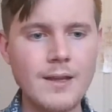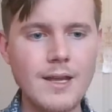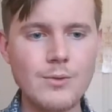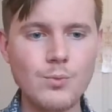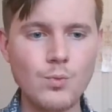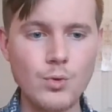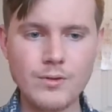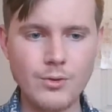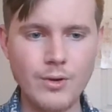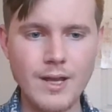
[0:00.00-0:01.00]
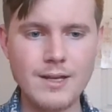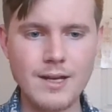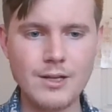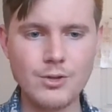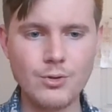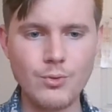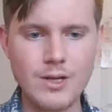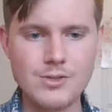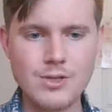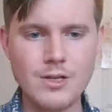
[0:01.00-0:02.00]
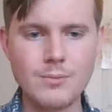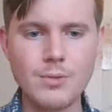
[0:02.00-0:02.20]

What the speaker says: It wouldn't create any new regime,